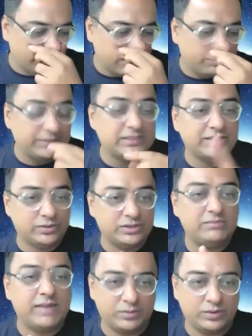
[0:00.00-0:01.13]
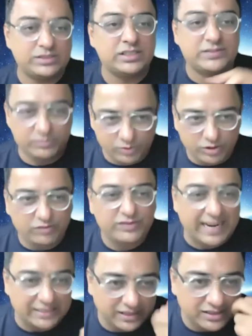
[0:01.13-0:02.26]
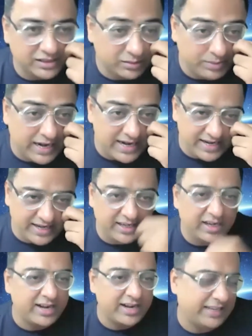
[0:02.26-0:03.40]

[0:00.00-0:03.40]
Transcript: companies are using metaverses for more of tactical branding and